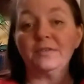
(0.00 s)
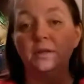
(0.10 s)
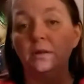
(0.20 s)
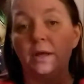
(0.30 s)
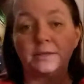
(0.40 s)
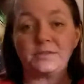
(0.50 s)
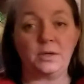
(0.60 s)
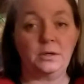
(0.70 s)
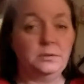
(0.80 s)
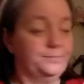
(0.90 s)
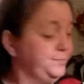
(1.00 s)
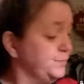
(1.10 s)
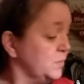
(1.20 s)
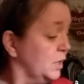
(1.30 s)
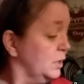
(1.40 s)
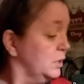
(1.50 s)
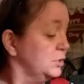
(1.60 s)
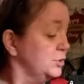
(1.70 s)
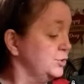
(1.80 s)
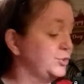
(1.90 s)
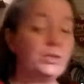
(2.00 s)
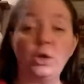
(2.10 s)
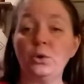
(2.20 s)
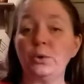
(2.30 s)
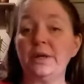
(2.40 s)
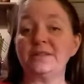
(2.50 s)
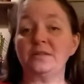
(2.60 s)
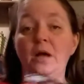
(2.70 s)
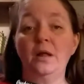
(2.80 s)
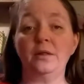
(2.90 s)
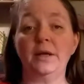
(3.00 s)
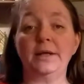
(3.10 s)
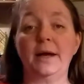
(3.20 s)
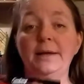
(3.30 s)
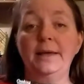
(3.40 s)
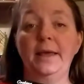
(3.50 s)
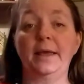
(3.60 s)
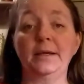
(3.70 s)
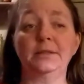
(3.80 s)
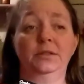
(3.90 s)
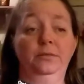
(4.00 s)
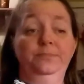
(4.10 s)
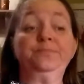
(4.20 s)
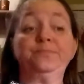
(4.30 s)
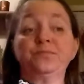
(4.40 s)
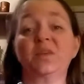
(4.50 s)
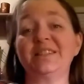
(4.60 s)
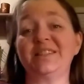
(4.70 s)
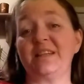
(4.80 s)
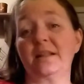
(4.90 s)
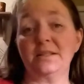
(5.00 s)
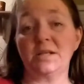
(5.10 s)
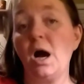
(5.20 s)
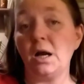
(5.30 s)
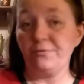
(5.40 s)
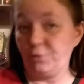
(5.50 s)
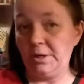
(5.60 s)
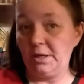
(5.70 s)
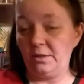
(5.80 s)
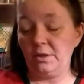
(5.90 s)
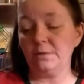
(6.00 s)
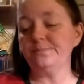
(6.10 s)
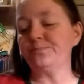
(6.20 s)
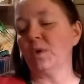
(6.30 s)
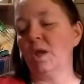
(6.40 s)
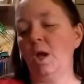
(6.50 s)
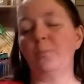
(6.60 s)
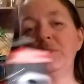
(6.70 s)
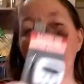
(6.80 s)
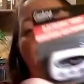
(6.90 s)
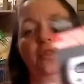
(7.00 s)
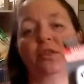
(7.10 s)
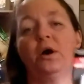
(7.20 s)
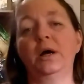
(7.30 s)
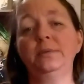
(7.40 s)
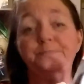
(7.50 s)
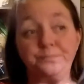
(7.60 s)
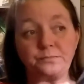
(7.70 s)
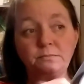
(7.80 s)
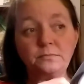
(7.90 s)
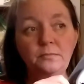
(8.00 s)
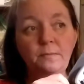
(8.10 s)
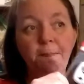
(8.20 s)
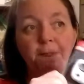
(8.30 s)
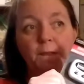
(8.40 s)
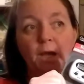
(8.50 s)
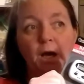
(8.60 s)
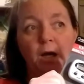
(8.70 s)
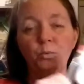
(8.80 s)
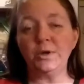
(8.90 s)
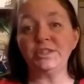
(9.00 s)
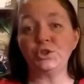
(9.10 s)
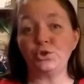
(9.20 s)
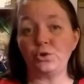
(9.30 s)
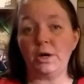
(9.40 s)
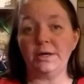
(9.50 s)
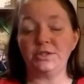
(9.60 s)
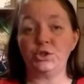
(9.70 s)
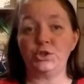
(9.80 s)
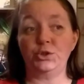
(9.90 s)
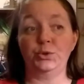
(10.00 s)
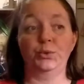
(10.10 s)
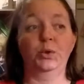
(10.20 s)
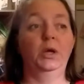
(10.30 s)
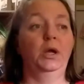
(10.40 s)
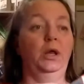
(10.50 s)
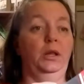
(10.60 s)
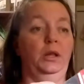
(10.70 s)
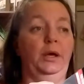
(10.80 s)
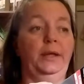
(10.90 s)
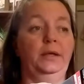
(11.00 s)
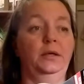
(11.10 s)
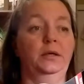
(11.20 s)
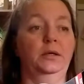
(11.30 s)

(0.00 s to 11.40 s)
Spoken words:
an Alexa. So it's not like I can't set the time for anything. But I thought I wanted to try to do, like,